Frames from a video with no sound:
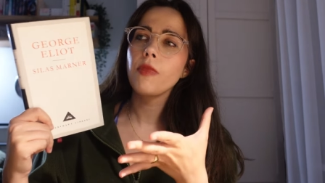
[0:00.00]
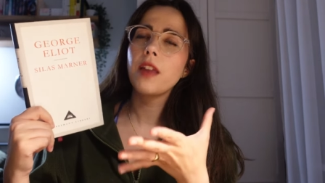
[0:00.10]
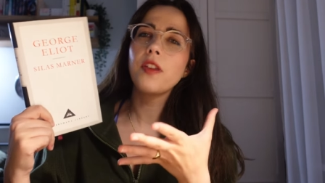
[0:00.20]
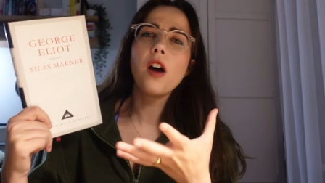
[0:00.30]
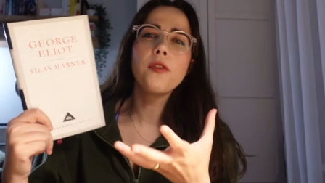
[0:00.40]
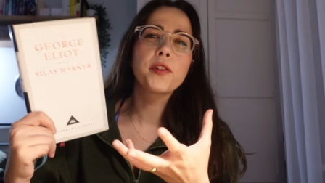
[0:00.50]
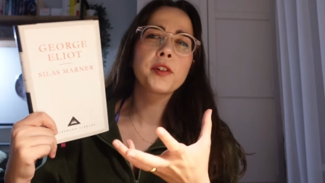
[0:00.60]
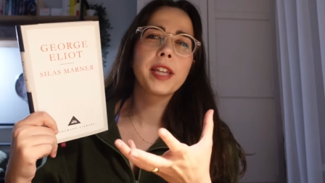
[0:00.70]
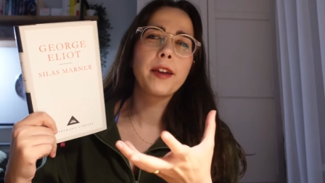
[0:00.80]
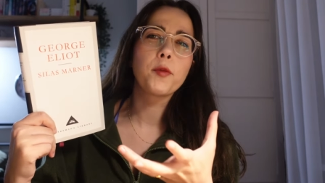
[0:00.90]
an author
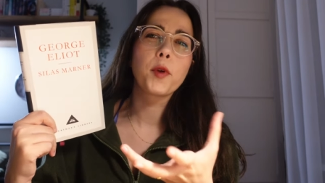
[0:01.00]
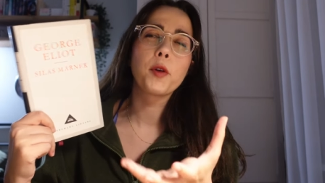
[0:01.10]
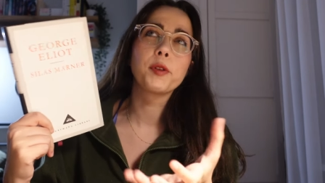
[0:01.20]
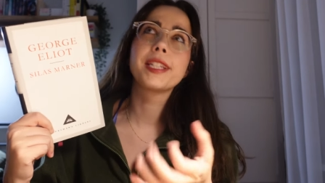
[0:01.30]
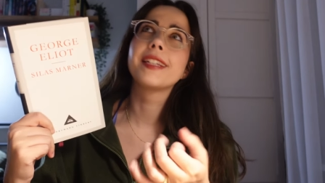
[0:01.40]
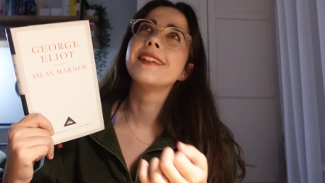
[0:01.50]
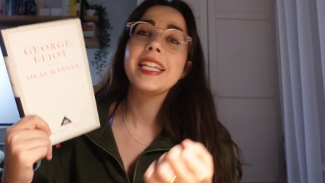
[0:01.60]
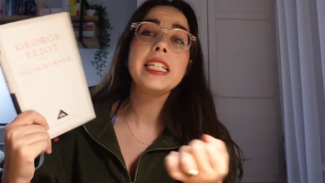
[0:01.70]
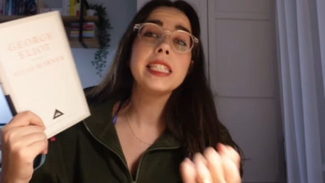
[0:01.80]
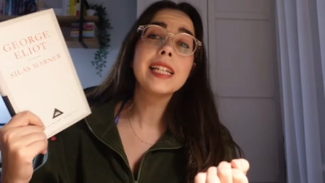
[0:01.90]
that wrote
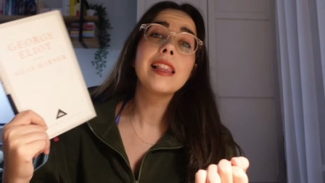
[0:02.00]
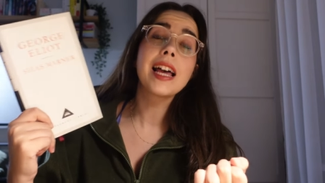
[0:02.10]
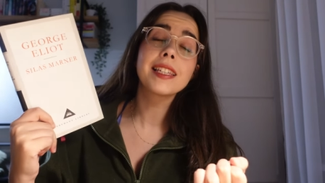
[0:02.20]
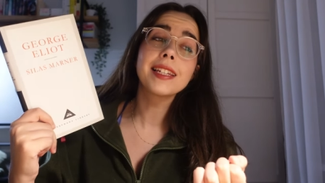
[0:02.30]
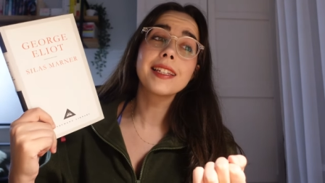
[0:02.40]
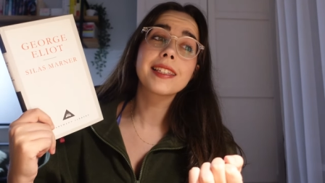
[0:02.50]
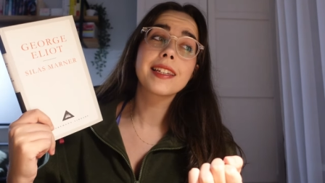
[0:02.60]
easy classics,